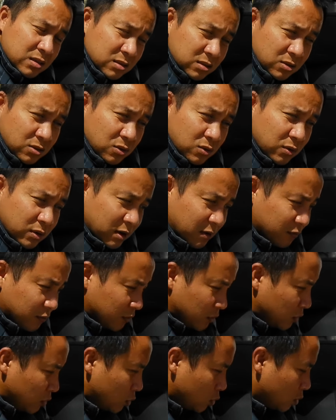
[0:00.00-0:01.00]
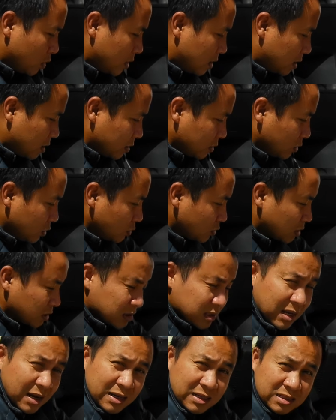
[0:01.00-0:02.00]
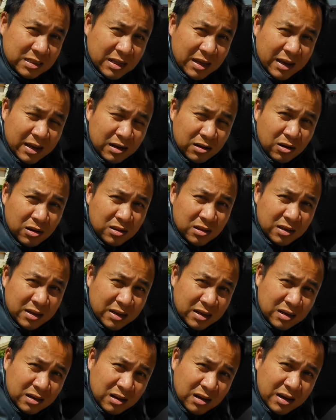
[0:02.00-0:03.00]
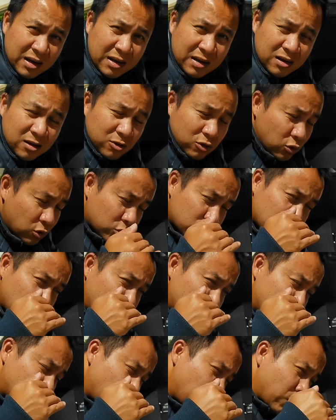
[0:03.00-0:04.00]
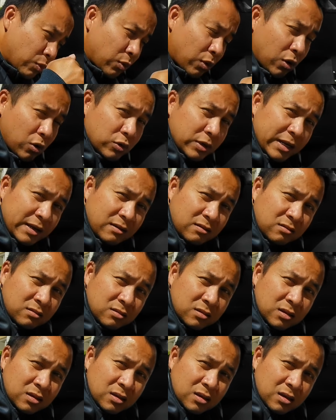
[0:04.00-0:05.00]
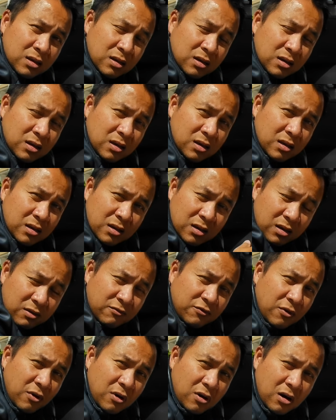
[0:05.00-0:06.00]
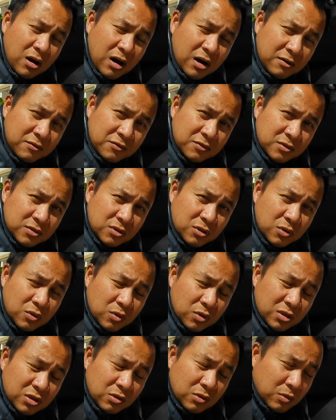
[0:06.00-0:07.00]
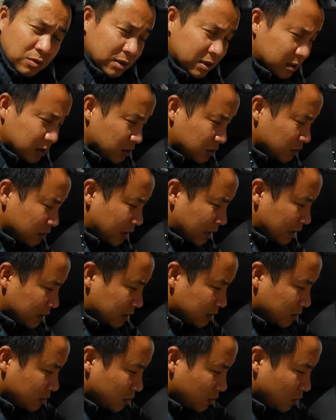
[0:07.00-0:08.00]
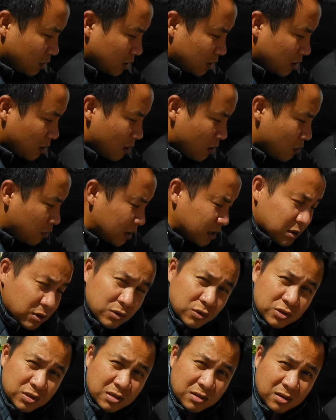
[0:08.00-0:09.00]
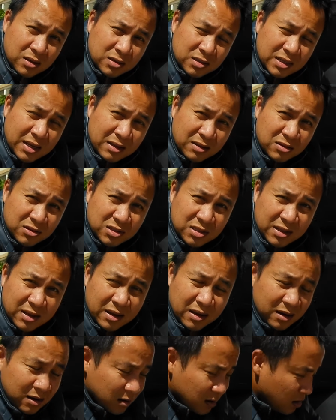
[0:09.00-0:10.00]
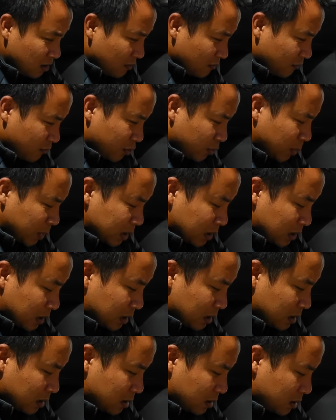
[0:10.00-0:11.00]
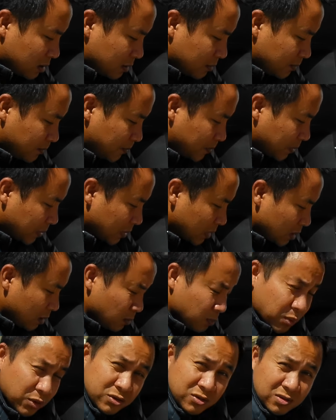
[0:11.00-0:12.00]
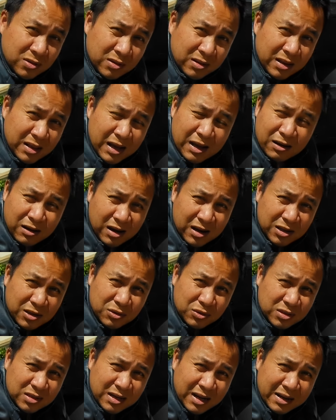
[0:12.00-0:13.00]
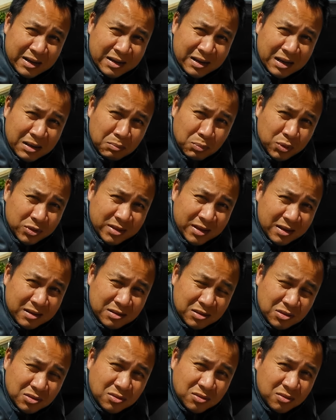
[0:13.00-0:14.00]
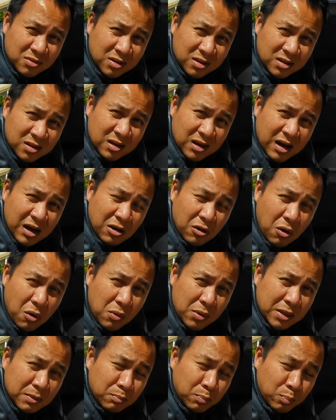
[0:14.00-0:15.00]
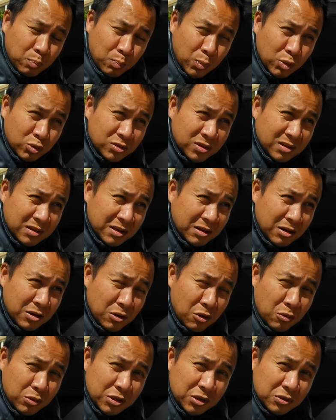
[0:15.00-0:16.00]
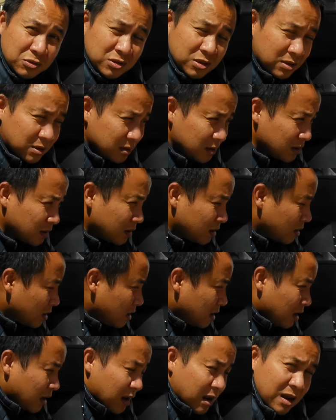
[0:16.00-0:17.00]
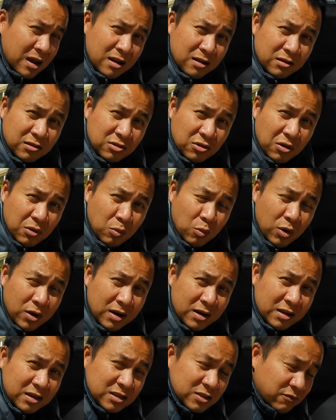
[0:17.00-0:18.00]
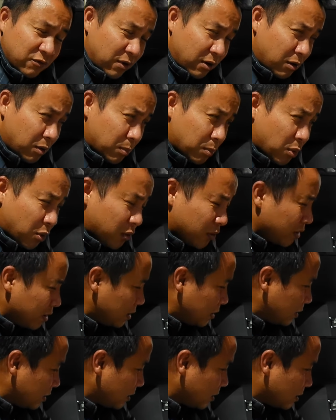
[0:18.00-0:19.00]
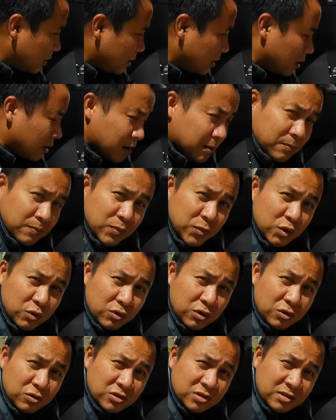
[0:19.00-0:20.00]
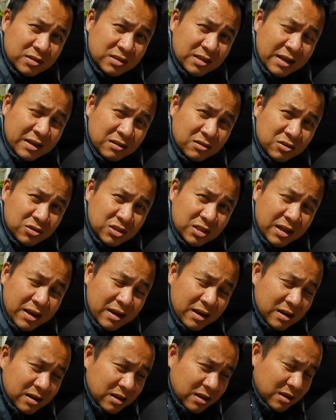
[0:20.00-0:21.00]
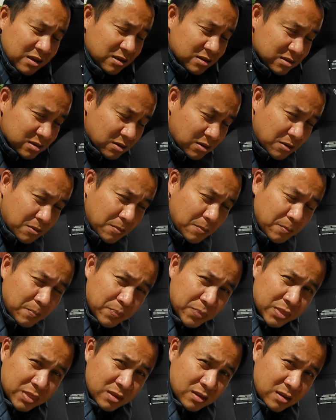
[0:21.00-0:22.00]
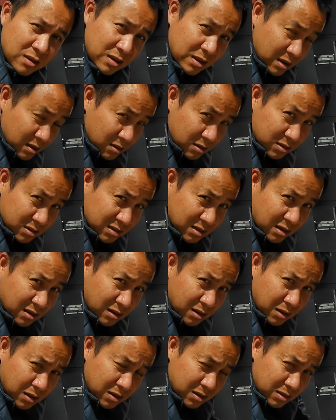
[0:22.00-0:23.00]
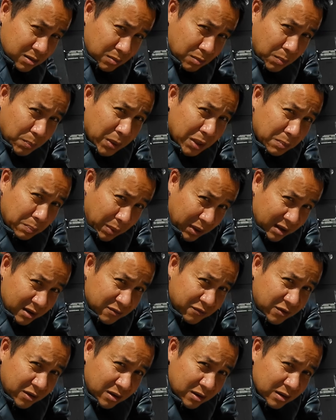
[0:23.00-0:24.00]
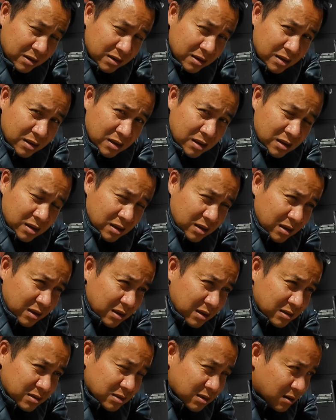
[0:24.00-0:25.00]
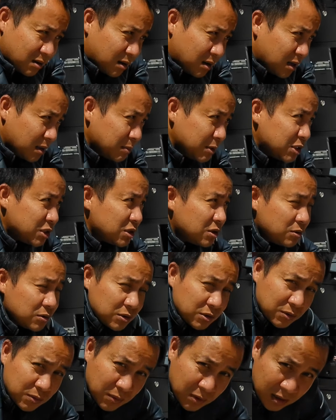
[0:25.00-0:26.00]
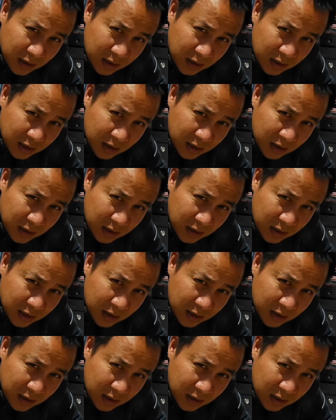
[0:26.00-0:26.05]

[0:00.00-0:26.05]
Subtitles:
So if you use the side stand on the incline, your scooter will roll down and fall off. So you don't want to do that. So always use the center stand. For me personally, I use it 99%. So I always use it. And the third one is very important to use the center stand is and there's a big benefit is let me show you.